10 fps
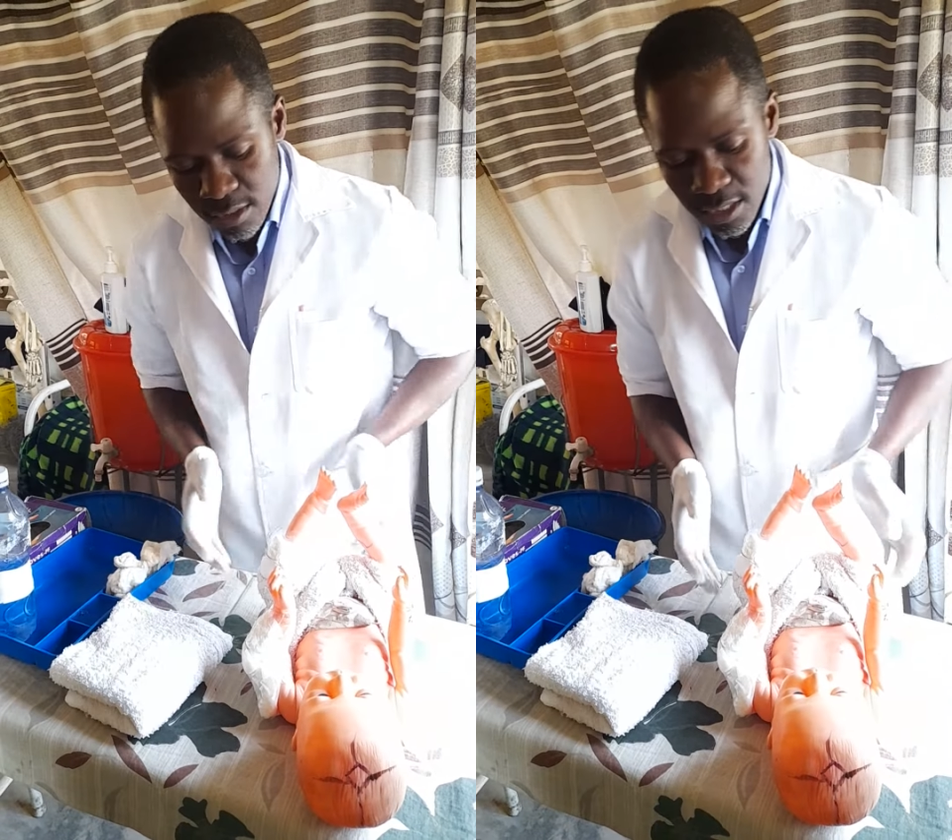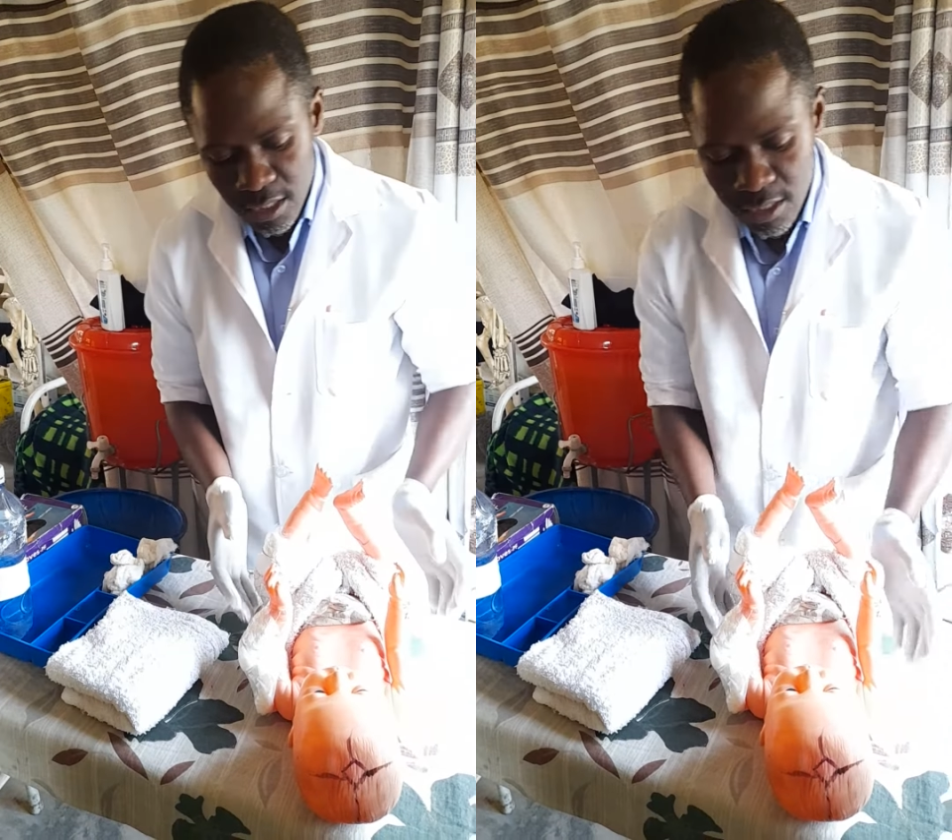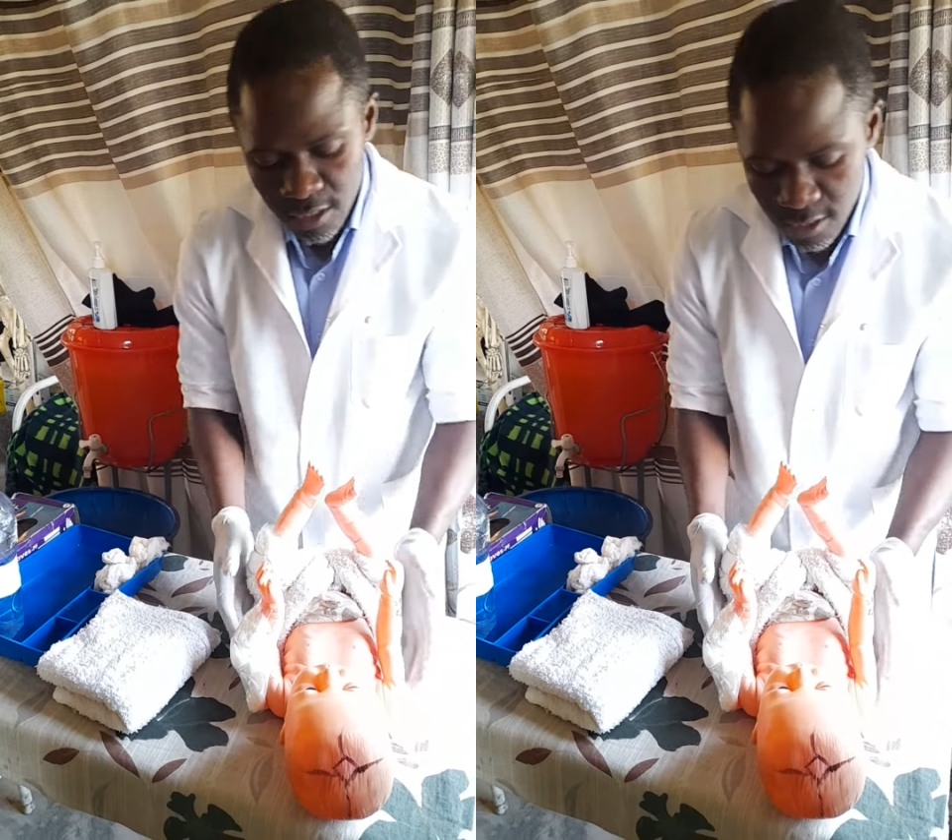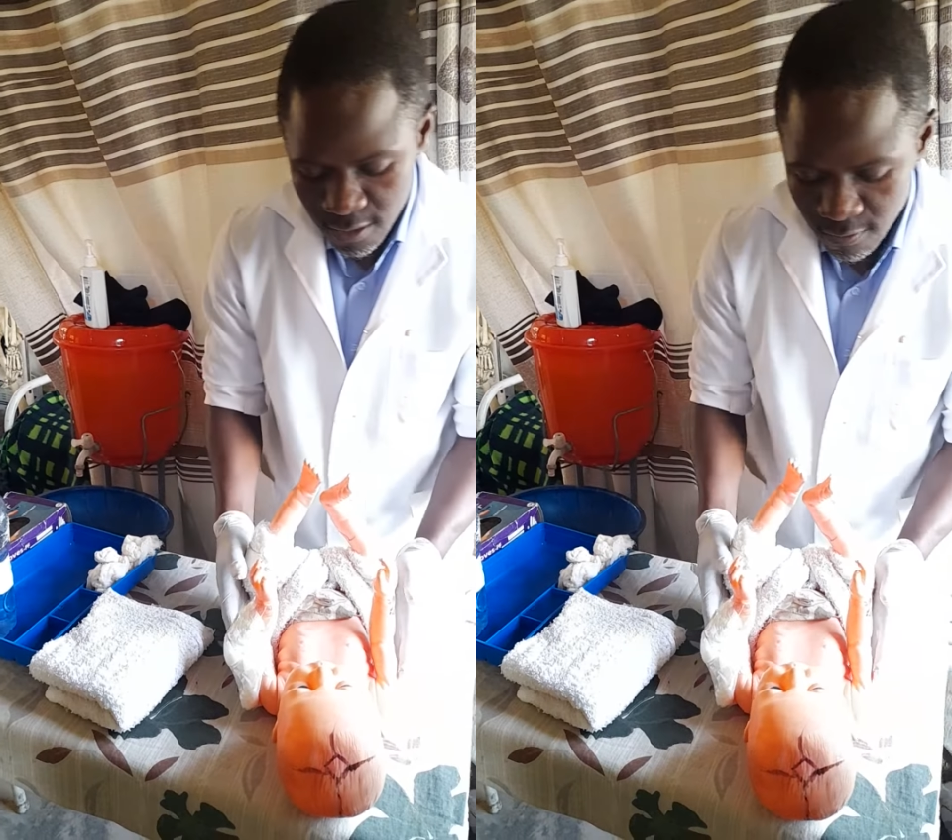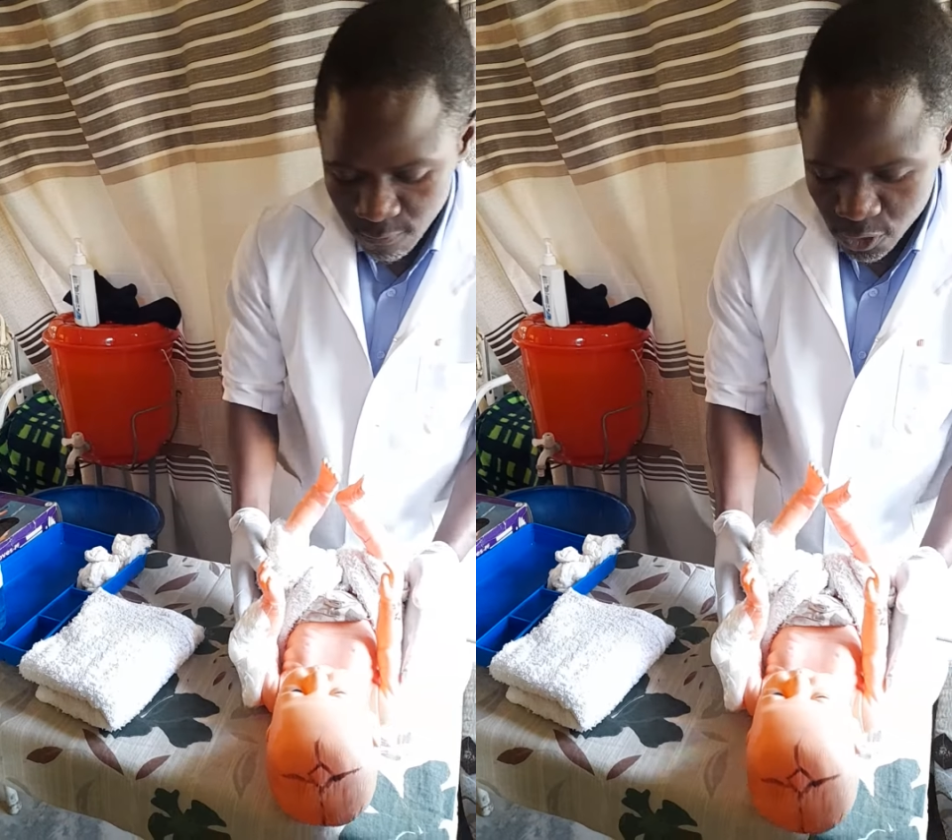the technique
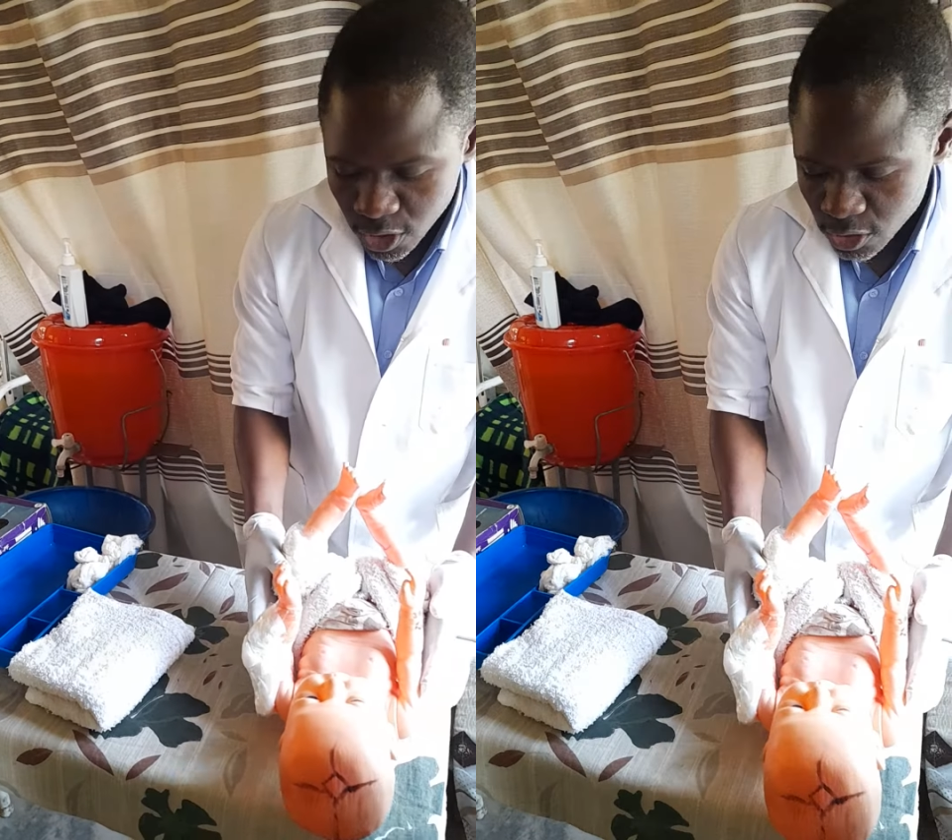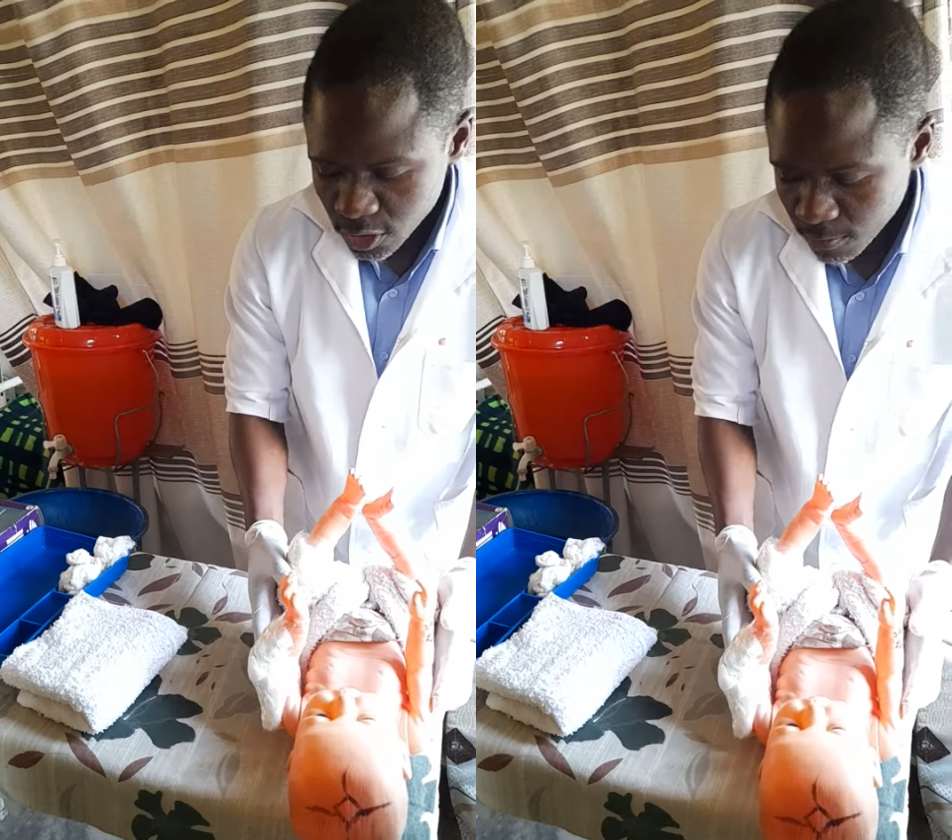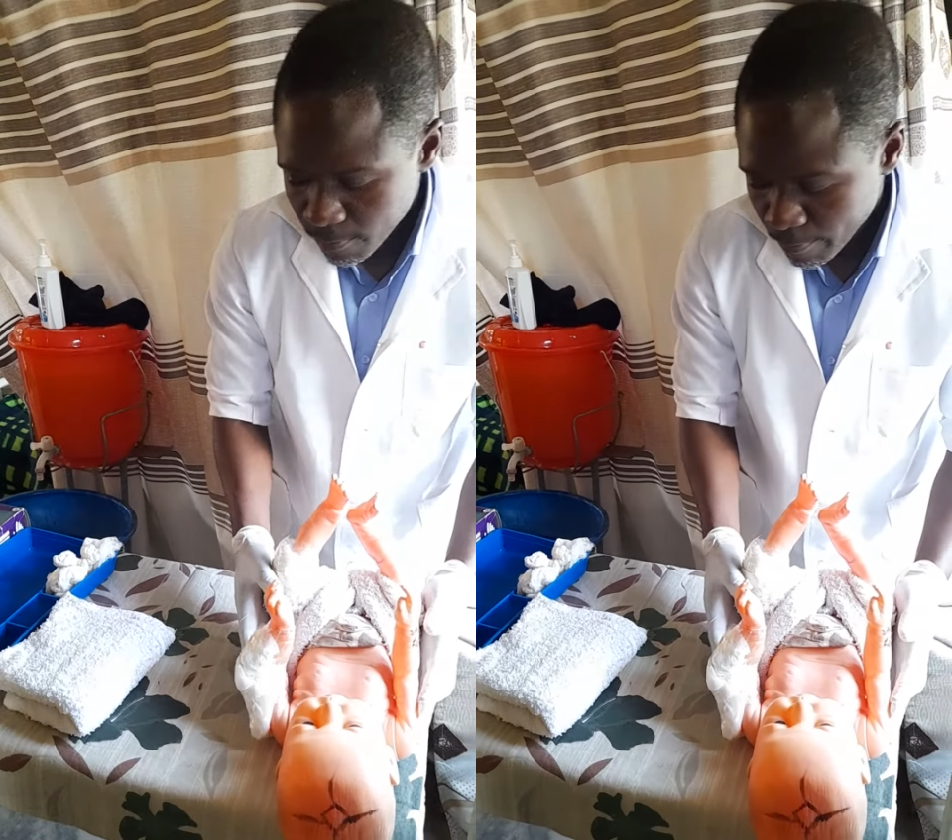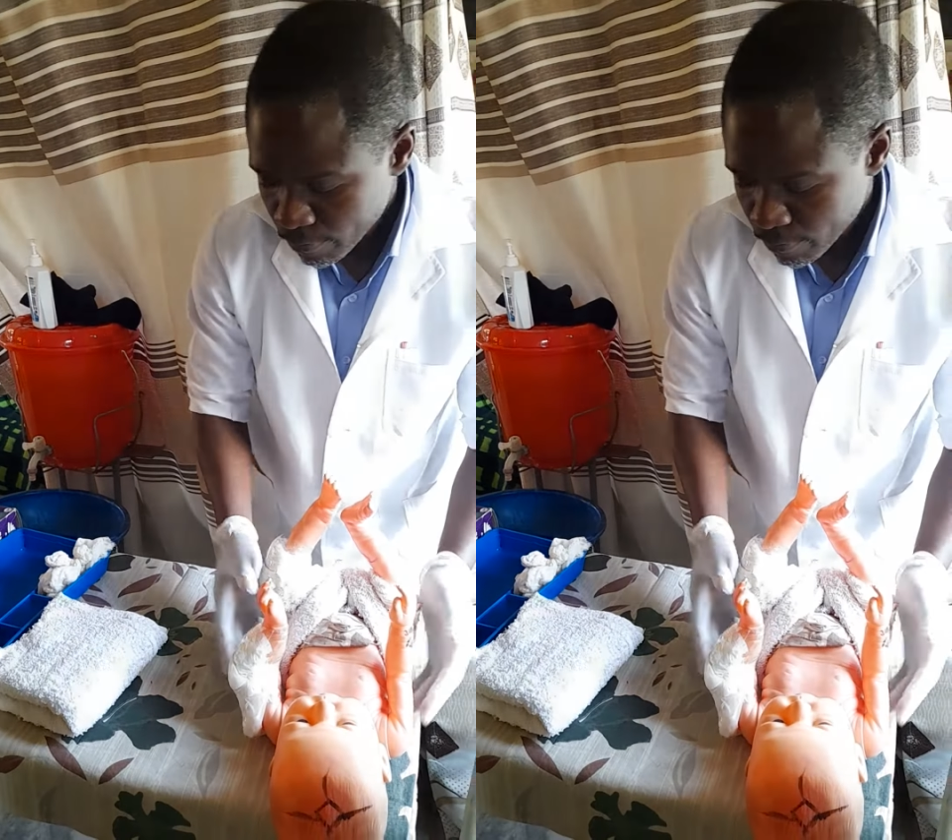for changing,